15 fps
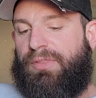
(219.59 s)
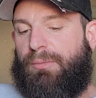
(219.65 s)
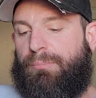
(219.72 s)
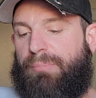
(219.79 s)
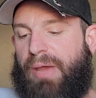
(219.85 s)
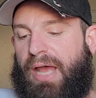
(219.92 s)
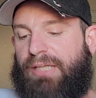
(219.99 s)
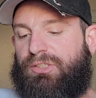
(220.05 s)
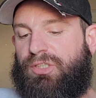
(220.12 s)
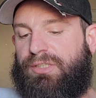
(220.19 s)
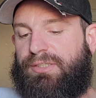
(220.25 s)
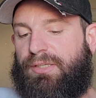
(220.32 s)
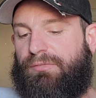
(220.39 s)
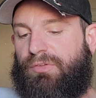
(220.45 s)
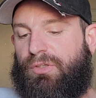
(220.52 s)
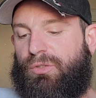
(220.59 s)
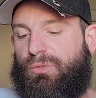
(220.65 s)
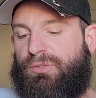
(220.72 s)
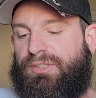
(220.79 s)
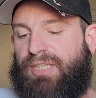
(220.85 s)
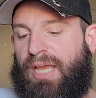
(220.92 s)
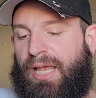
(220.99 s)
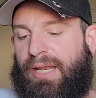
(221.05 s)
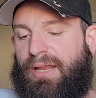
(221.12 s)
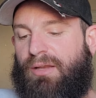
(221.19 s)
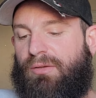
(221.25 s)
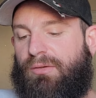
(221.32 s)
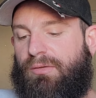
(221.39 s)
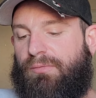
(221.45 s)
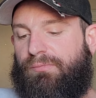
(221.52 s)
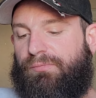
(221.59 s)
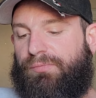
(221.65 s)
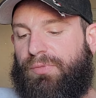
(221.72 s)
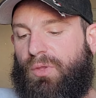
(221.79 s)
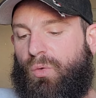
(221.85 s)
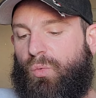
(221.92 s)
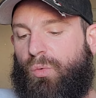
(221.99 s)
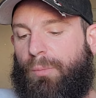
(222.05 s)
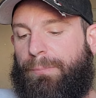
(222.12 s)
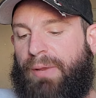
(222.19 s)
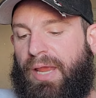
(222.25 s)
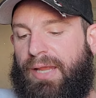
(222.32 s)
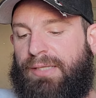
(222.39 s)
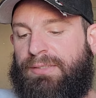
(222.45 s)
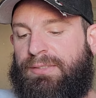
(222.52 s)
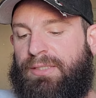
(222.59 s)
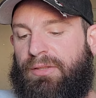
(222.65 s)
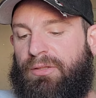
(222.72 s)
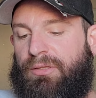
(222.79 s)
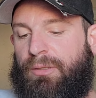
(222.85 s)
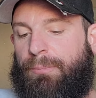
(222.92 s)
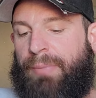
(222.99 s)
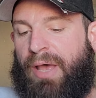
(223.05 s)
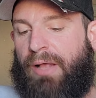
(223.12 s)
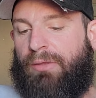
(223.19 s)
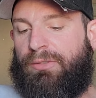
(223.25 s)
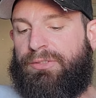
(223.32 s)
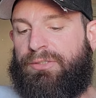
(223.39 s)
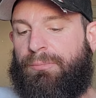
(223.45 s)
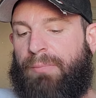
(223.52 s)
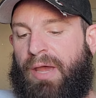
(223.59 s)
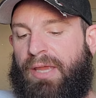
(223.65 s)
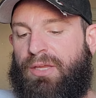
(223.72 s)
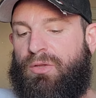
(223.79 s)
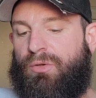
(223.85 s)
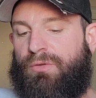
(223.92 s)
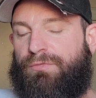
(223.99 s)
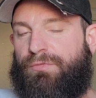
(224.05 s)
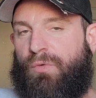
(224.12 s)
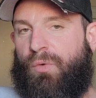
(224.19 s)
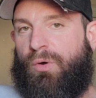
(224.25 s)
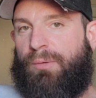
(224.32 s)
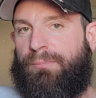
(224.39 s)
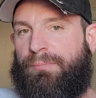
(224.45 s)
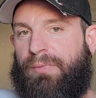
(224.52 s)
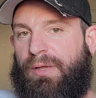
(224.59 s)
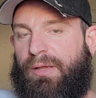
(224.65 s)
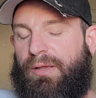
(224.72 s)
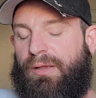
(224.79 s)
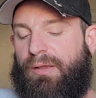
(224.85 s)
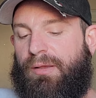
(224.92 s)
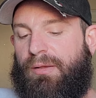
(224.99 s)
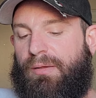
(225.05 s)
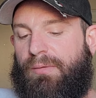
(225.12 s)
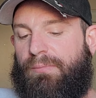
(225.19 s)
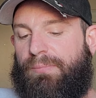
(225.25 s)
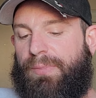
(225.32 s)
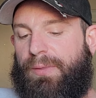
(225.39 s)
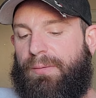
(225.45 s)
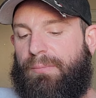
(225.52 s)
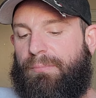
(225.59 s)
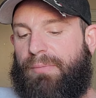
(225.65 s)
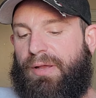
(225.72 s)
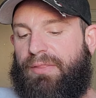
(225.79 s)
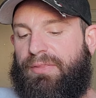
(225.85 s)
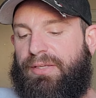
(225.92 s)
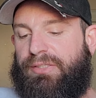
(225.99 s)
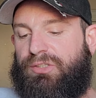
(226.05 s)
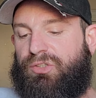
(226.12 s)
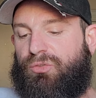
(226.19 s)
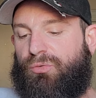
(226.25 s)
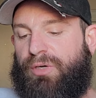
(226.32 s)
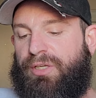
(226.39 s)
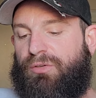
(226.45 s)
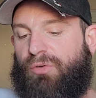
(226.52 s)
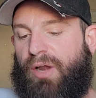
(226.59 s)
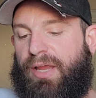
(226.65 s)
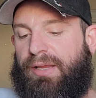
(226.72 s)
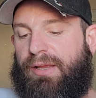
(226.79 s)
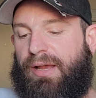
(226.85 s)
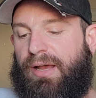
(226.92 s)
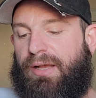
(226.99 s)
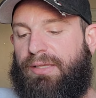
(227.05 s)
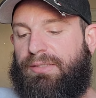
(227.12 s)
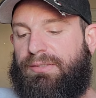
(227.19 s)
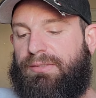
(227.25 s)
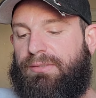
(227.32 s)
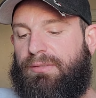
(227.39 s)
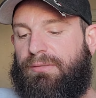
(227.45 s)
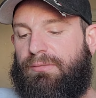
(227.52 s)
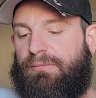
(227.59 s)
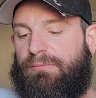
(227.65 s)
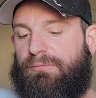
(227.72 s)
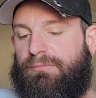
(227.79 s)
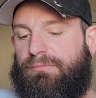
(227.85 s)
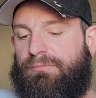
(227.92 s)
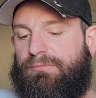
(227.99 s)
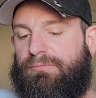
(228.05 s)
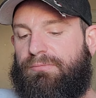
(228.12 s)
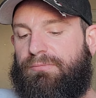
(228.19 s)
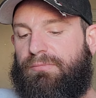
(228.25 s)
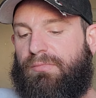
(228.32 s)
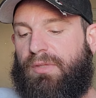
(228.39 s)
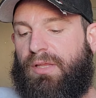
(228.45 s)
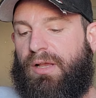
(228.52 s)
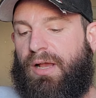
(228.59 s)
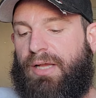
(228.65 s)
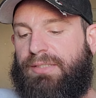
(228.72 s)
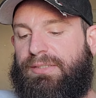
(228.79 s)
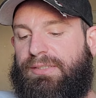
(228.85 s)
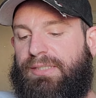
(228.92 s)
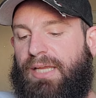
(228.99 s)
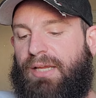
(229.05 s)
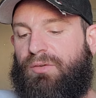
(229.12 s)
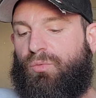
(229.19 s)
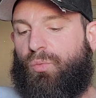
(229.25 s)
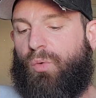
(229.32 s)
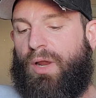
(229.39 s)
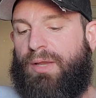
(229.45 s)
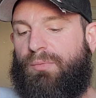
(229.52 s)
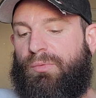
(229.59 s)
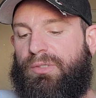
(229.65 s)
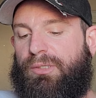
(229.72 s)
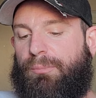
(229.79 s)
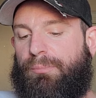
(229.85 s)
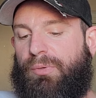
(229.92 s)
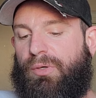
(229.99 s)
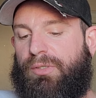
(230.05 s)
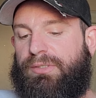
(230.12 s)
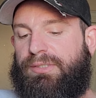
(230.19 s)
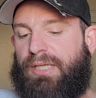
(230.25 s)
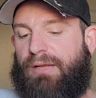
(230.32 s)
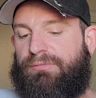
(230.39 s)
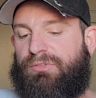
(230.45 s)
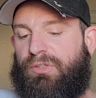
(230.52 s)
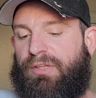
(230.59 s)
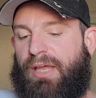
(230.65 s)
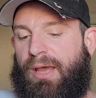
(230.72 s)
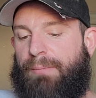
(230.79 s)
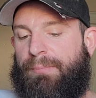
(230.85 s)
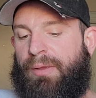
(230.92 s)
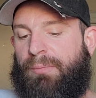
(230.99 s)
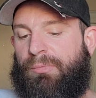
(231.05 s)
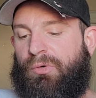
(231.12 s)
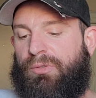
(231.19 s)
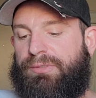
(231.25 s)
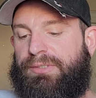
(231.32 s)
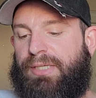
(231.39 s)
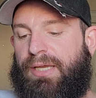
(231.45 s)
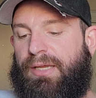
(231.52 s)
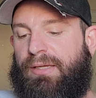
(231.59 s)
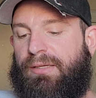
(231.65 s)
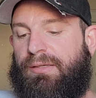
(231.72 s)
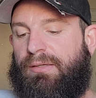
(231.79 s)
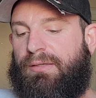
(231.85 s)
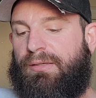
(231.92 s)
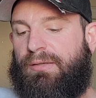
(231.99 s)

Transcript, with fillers: the badges of a lieutenant were pinned to the lapels of my uniform by these three great guys. I stayed right with the books after that memorable day